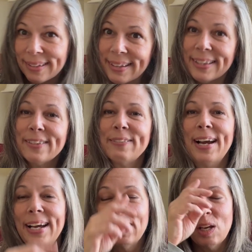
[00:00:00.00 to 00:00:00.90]
in the
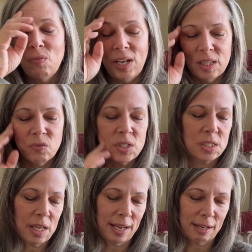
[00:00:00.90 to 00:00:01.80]
round I made the
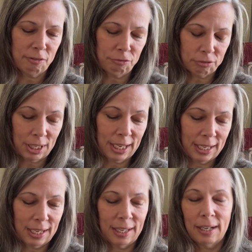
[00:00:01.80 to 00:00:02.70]
mistake,
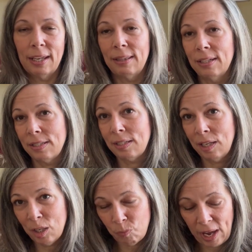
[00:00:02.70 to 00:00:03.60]
flag it, and then
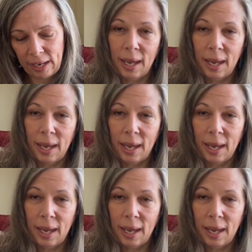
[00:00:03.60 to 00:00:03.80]
tink back.